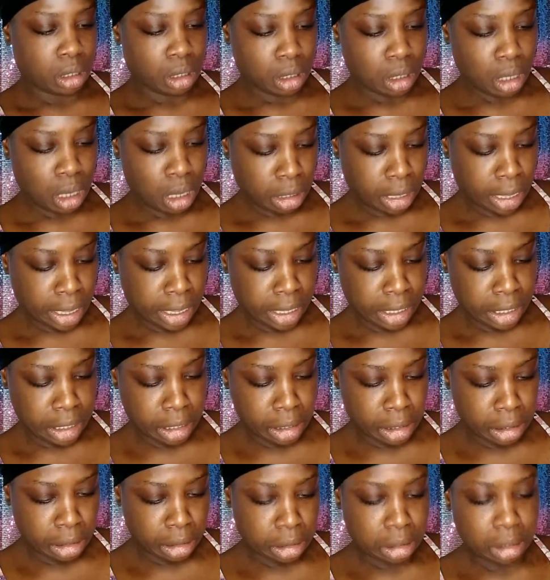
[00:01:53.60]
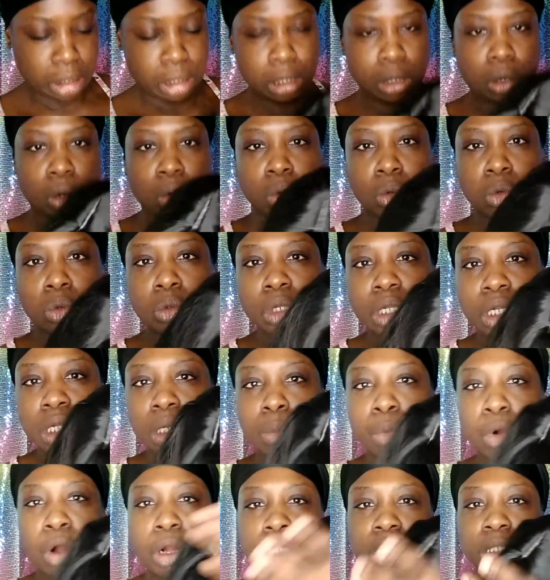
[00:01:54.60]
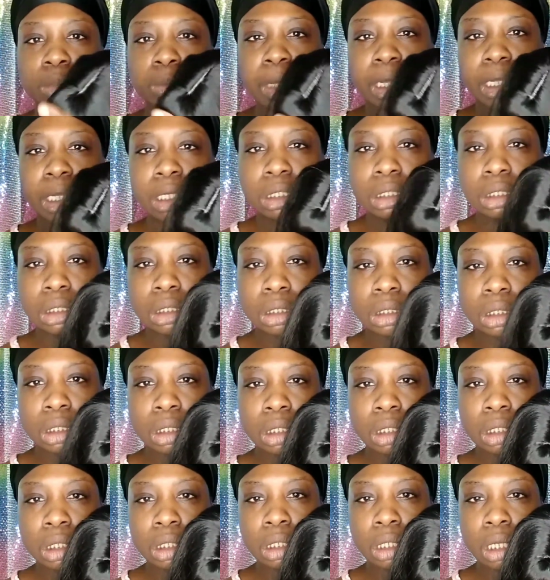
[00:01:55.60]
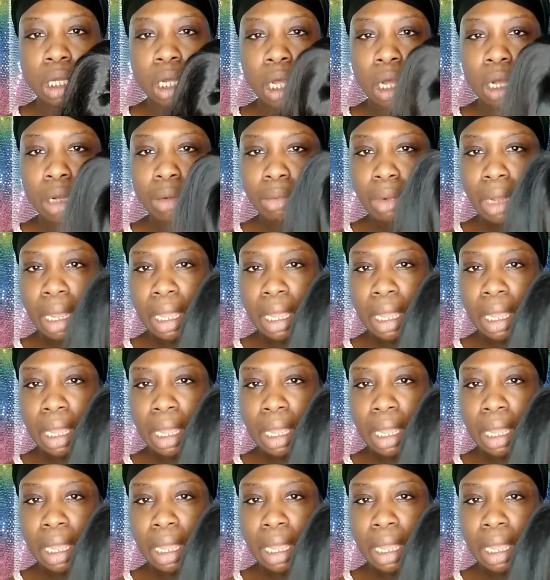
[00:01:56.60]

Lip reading: Okay. Ooh, look at the parting space. All right.